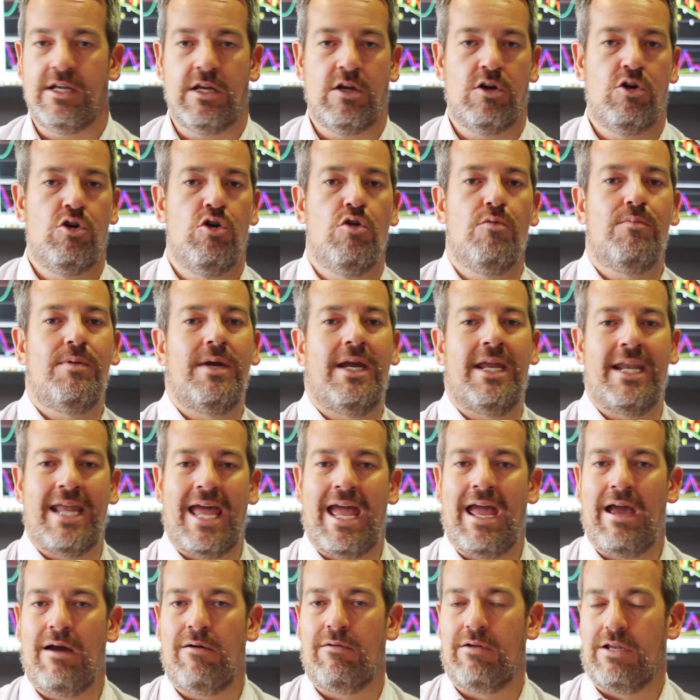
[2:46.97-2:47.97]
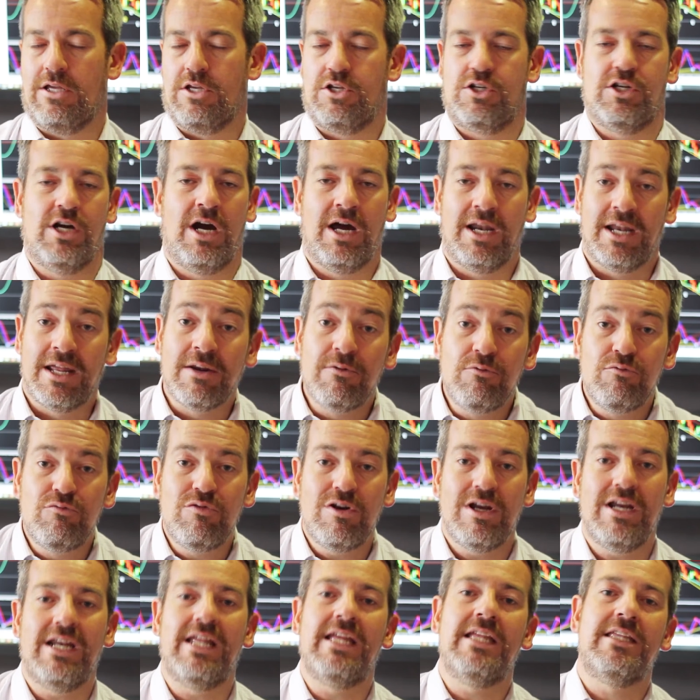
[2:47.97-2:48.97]
It could be an hourly chart. It
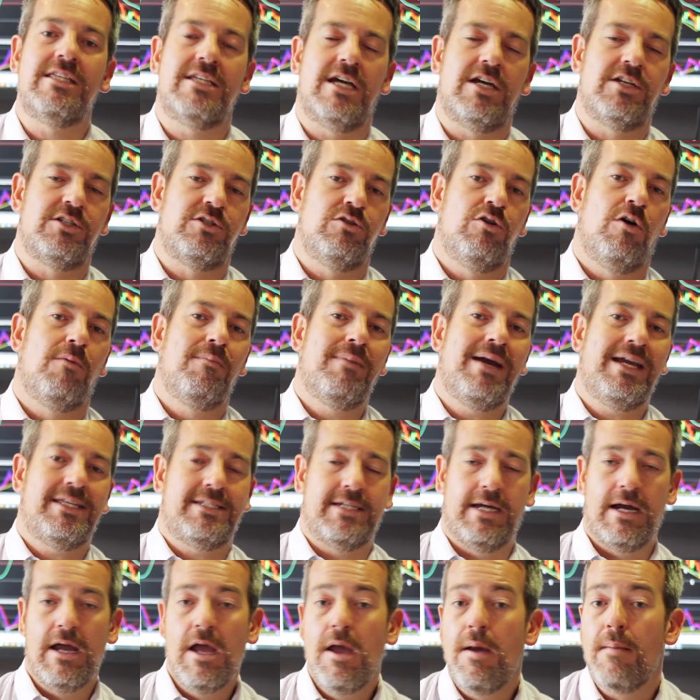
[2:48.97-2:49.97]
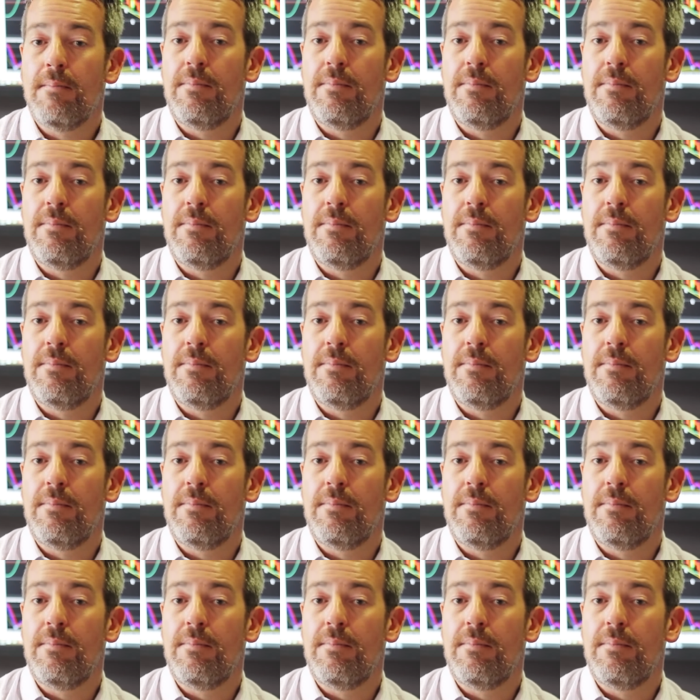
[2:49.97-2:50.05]
really does not matter.